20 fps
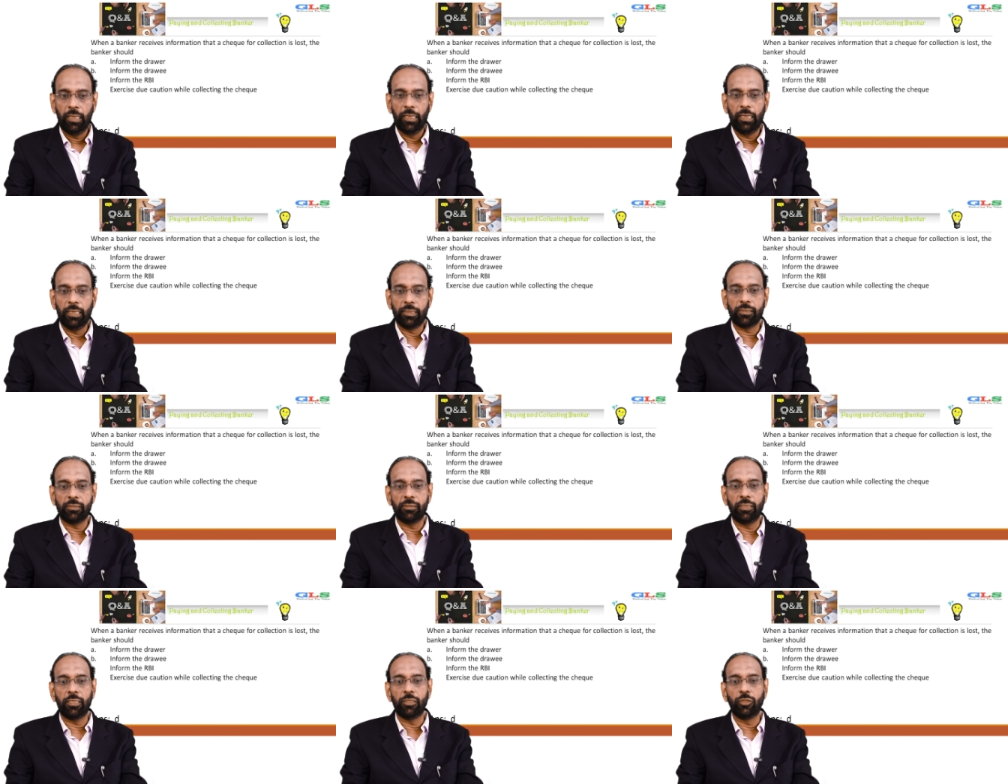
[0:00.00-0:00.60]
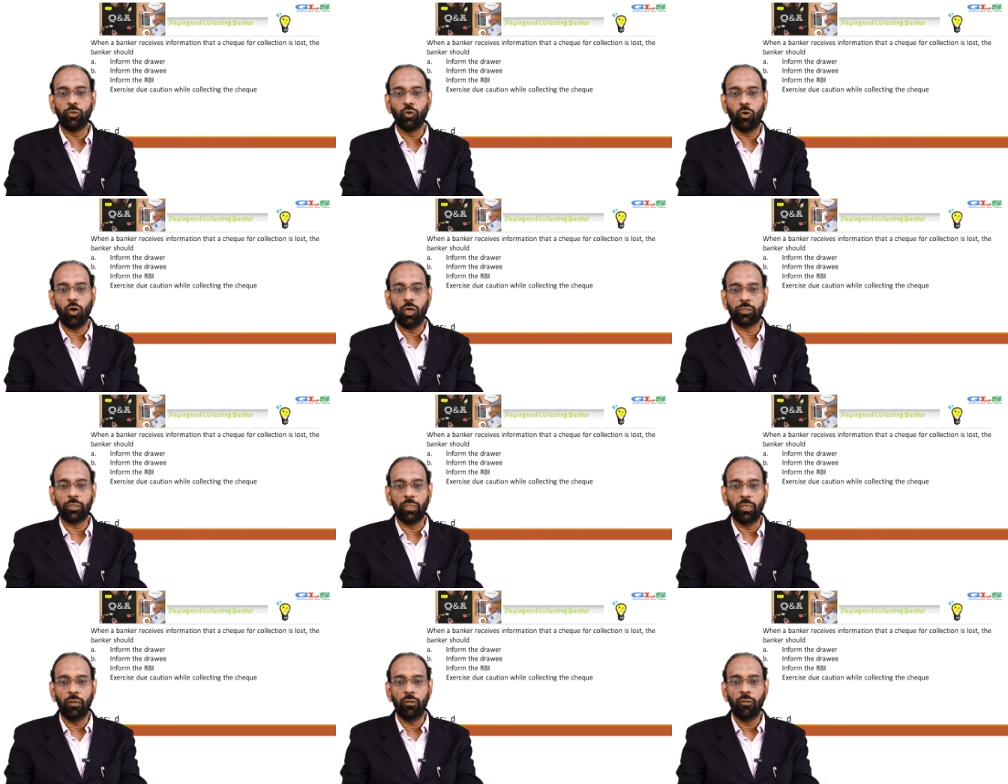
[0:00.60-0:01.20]
exercise due
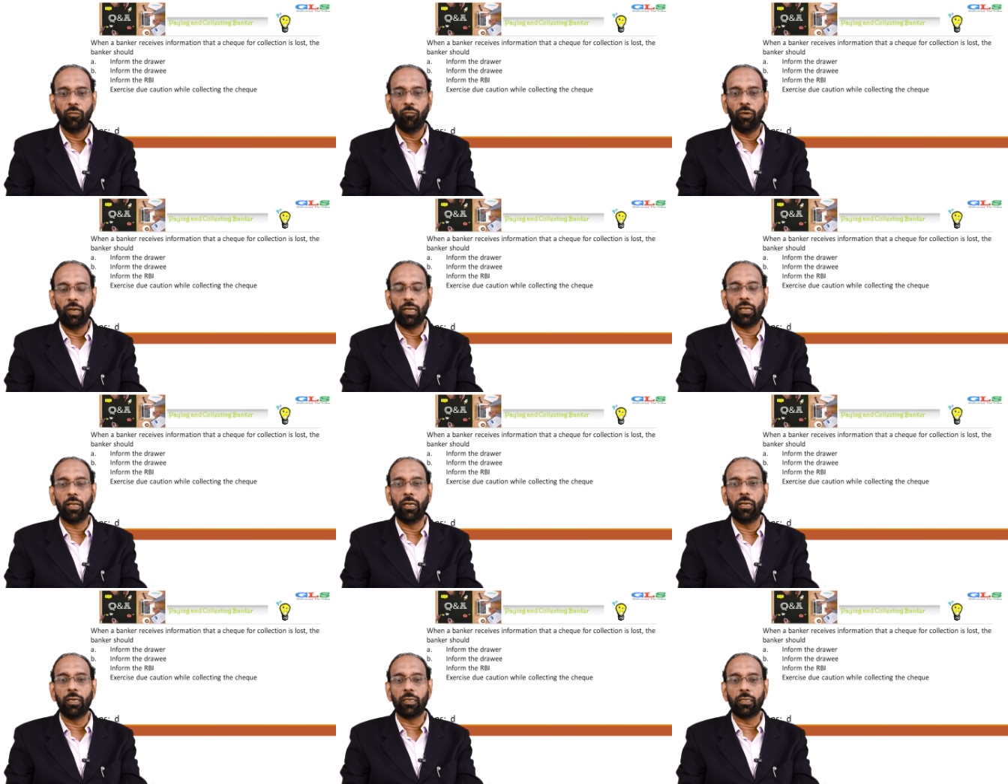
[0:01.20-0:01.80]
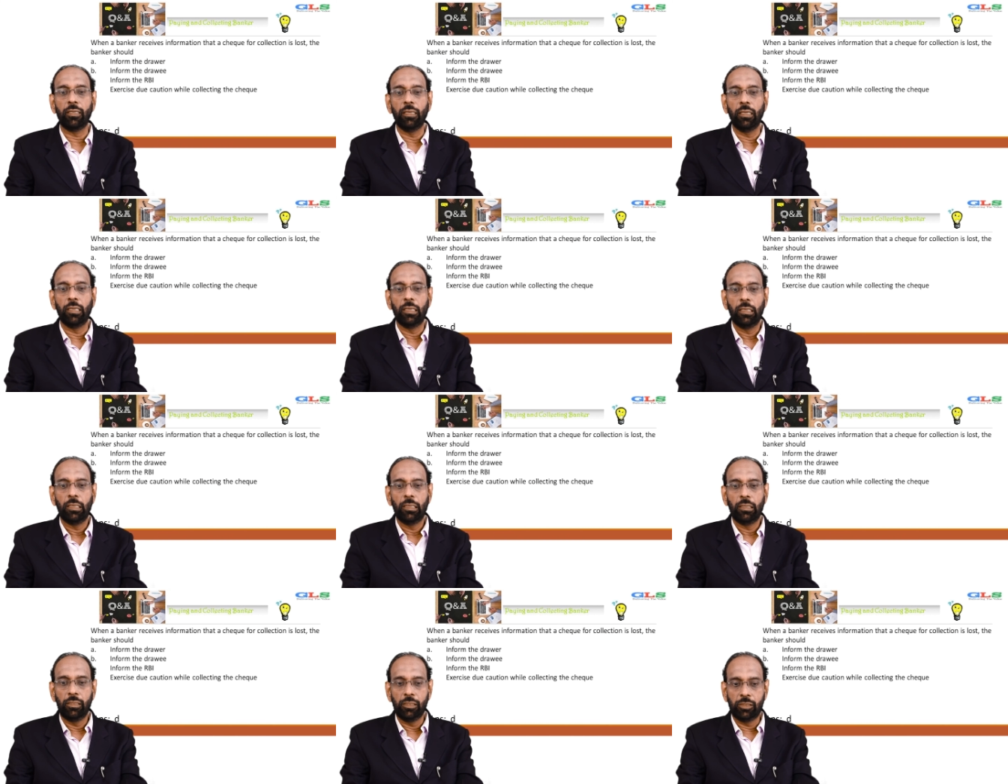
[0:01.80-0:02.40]
caution while collecting
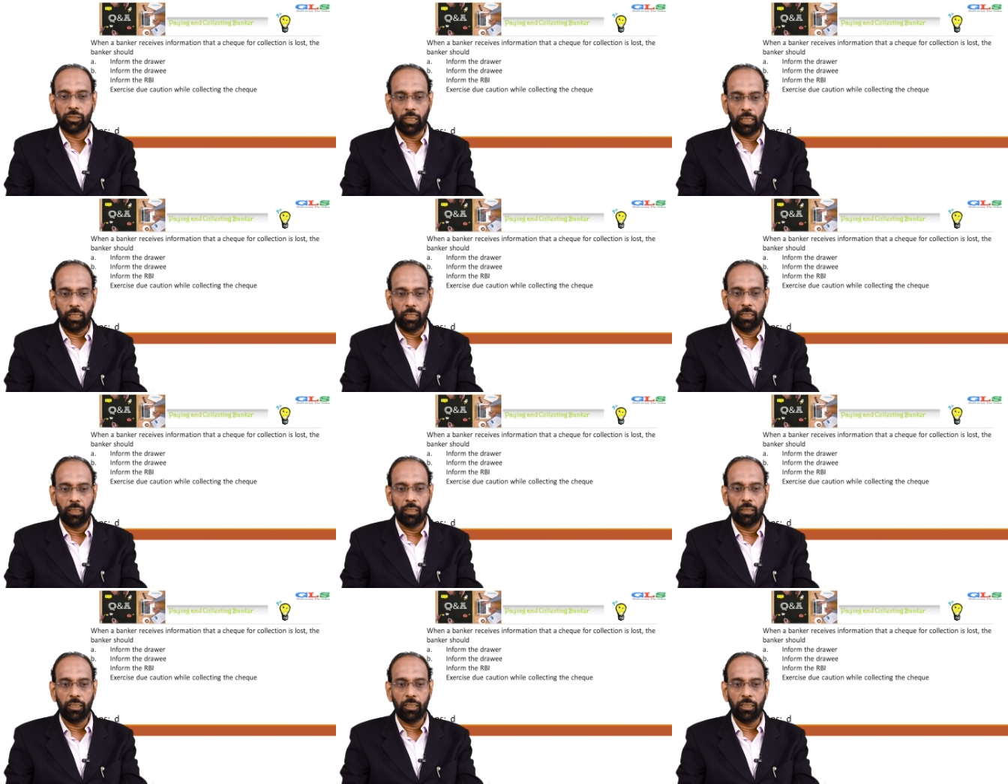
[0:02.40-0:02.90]
the check.